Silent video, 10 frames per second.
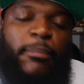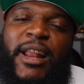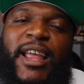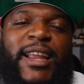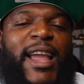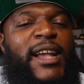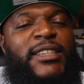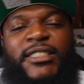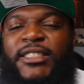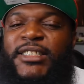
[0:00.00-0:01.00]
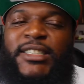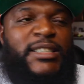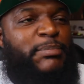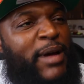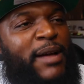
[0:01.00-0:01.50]
Play games till she get
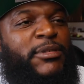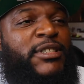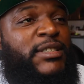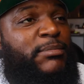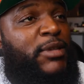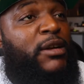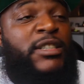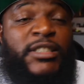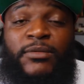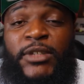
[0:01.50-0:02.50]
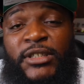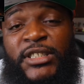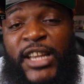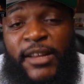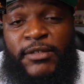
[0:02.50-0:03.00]
the poppin' shit, bro. This is real
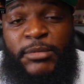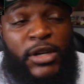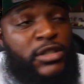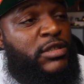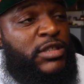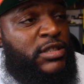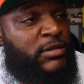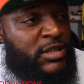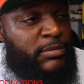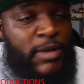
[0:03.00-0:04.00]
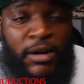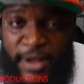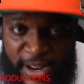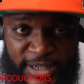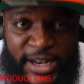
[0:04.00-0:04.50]
savage, bro. This my
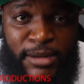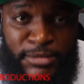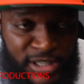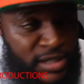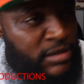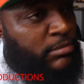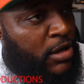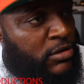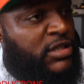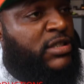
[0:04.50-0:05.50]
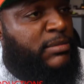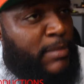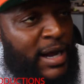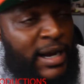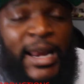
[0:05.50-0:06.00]
ride or die. I'm telling you, bro, this is
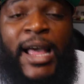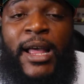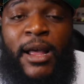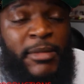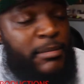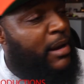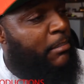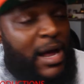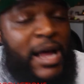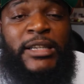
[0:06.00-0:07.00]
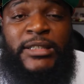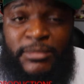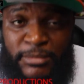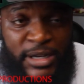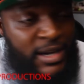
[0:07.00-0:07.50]
my Clyde. I mean, my Bonnie,
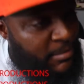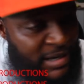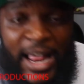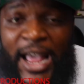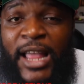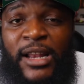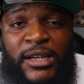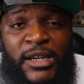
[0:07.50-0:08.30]
and I'm Clyde.